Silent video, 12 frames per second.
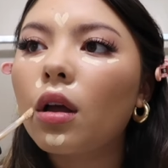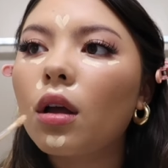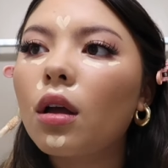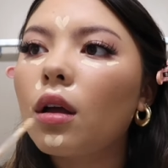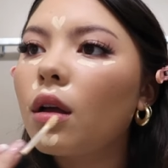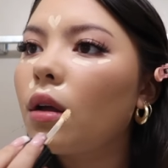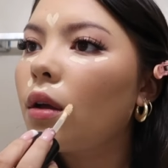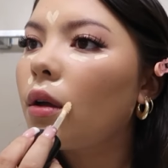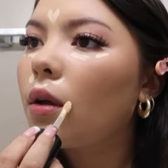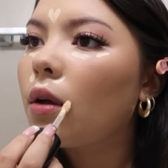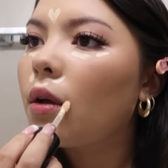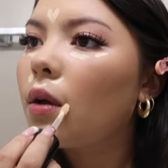
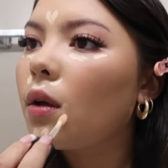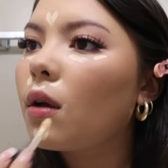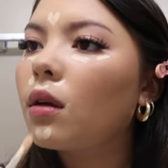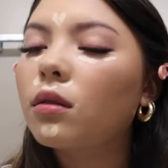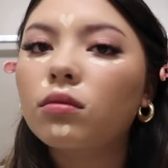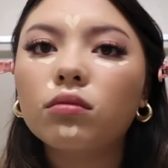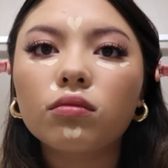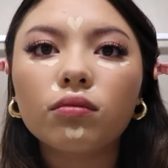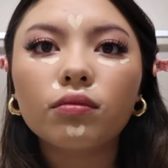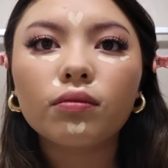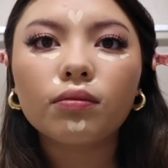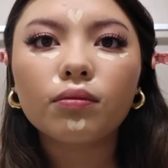
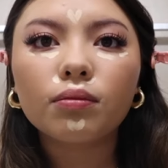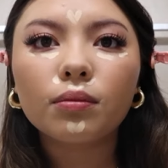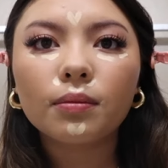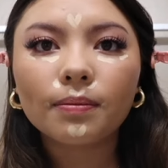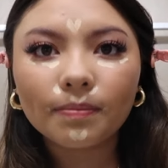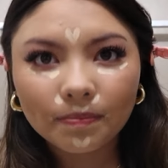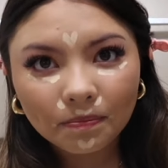(no one is talking)